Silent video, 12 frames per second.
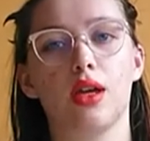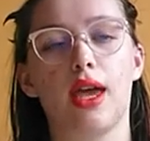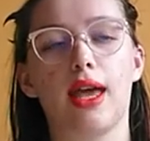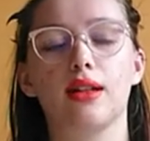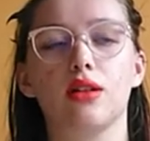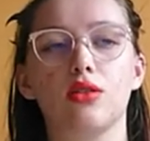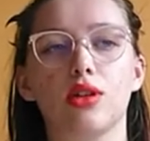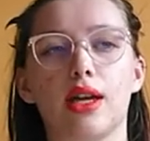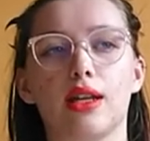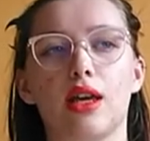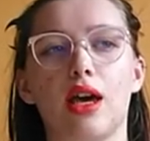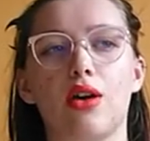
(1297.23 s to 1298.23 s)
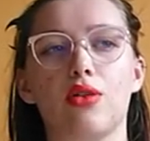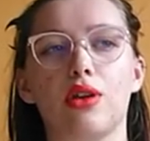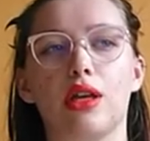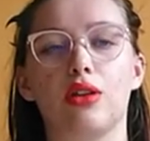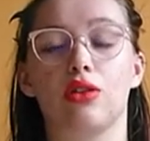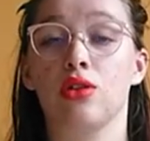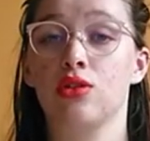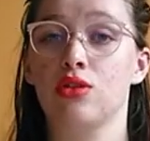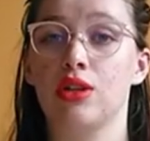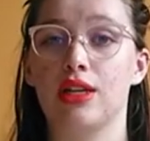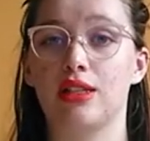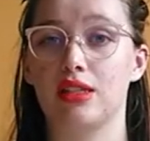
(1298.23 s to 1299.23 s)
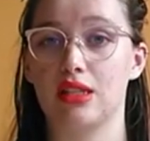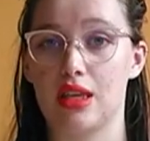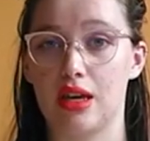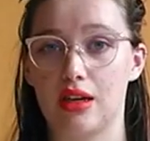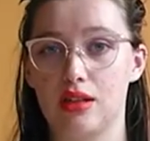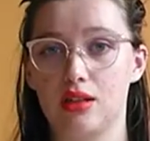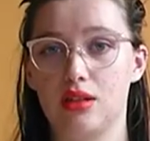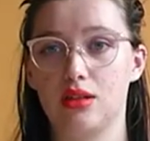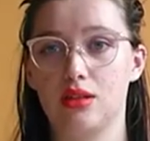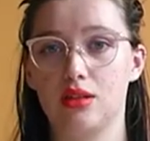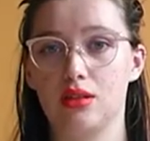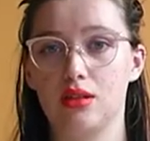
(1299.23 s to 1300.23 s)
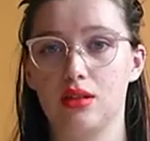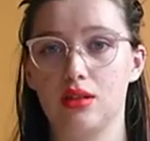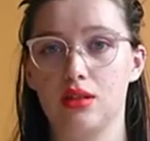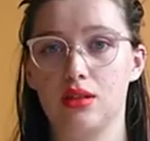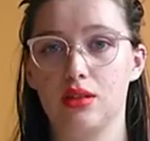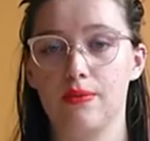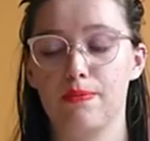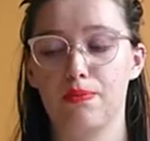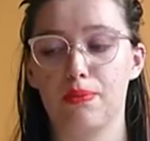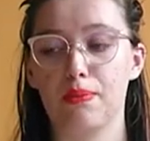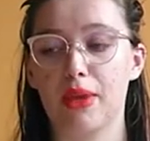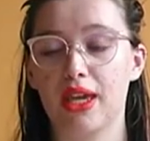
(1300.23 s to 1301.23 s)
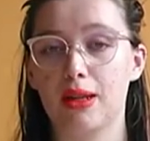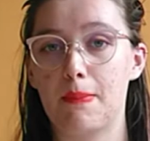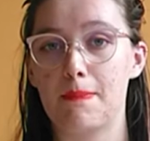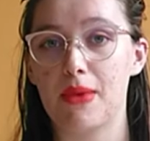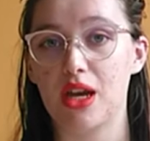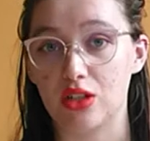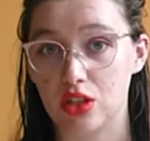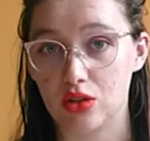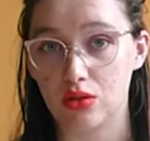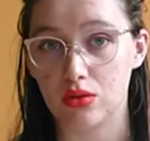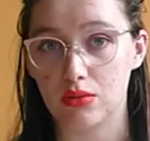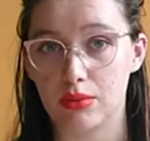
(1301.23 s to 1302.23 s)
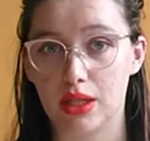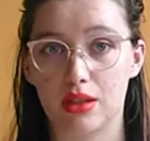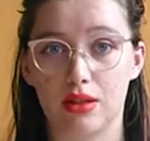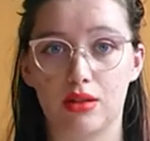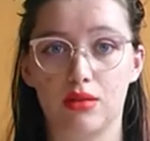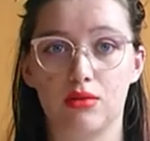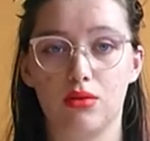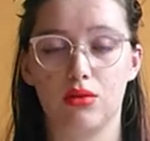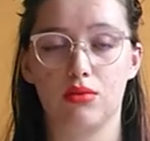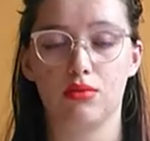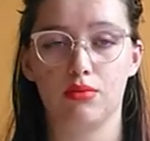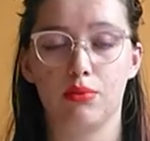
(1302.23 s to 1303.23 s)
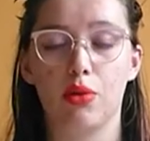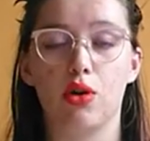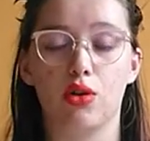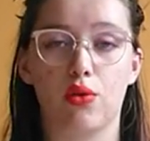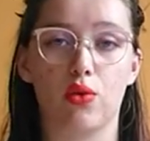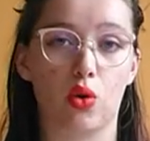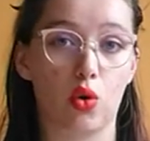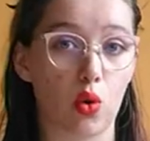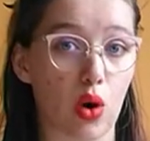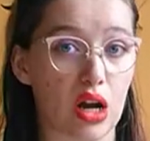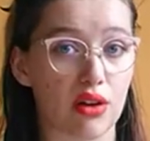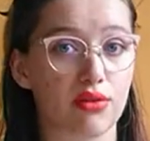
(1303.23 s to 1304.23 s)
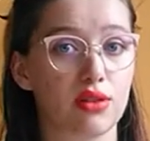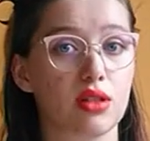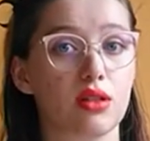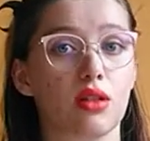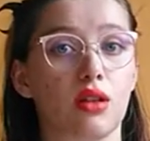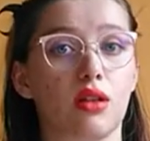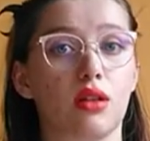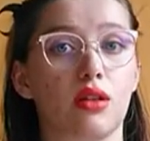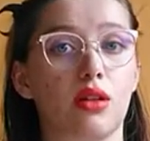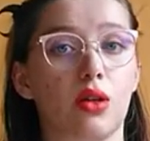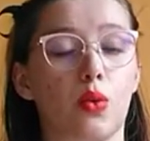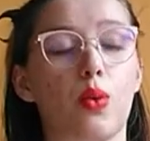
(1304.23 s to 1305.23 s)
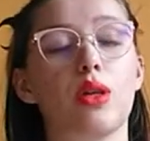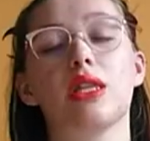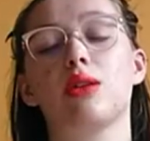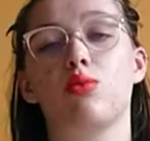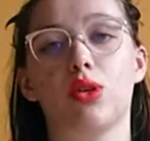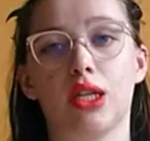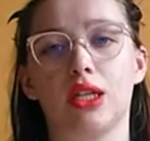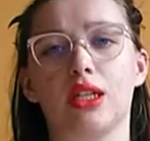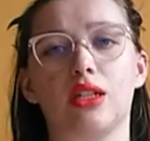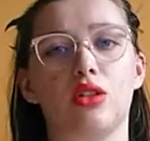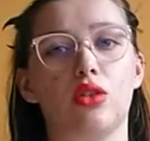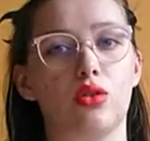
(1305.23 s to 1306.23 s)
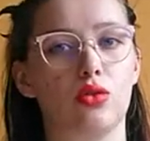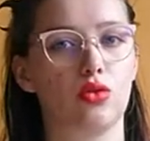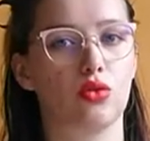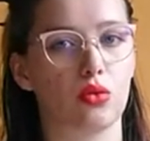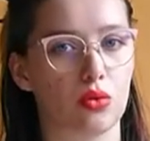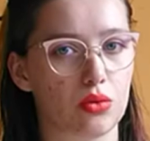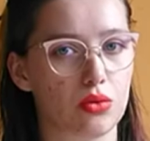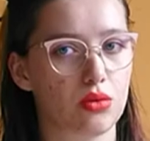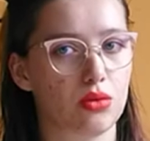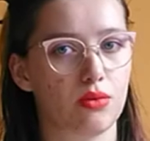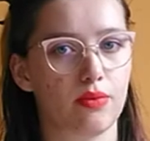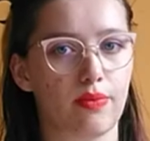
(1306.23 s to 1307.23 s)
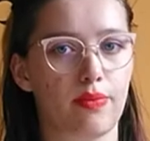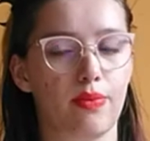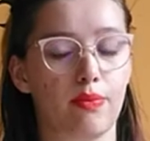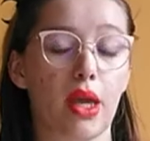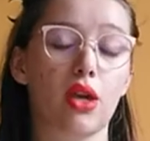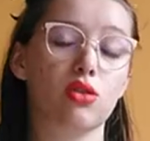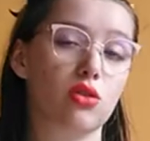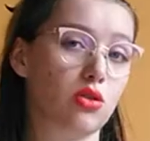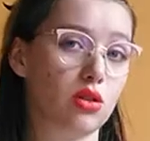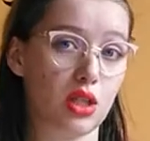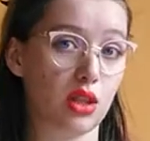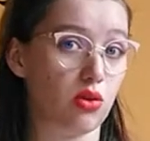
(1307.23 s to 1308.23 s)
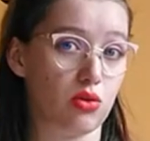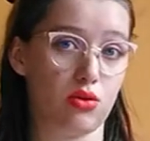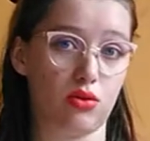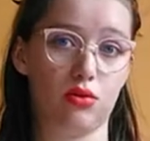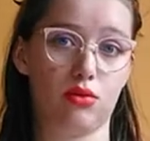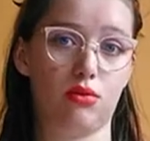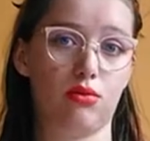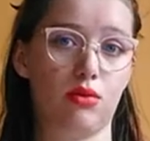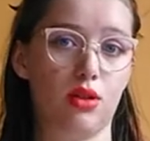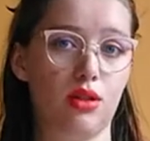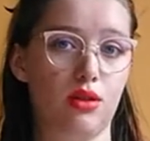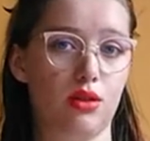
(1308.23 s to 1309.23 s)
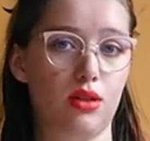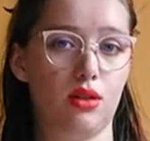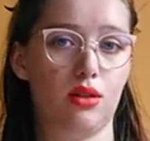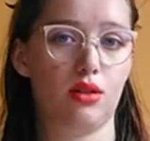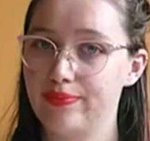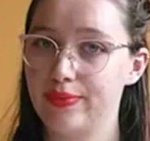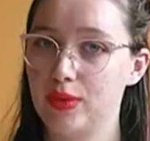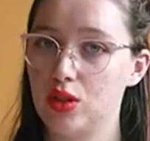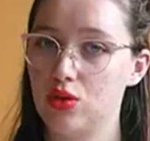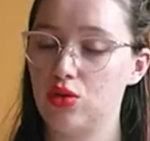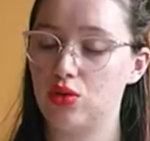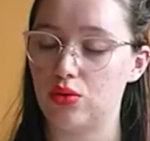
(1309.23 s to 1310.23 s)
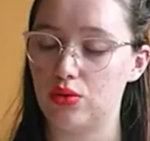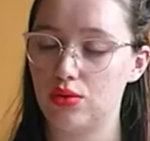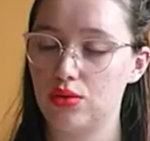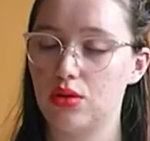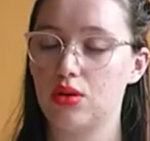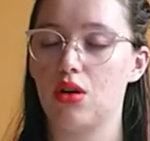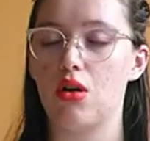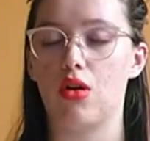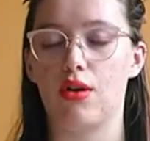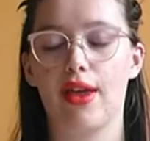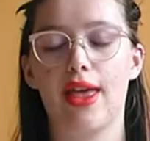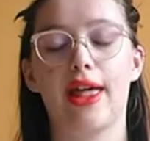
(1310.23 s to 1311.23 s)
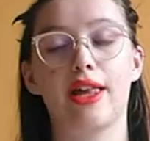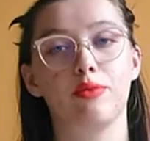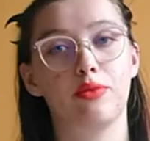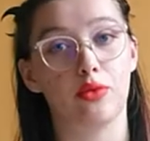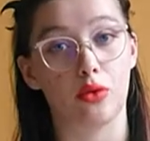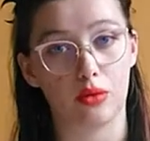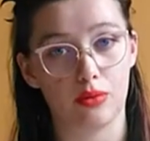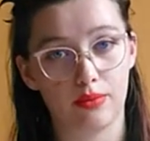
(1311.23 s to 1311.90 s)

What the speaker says: and look at how you can utilize that. Make it magical, make it part of your craft without bringing in new tools, because you don't need those tools. Tools are helpful.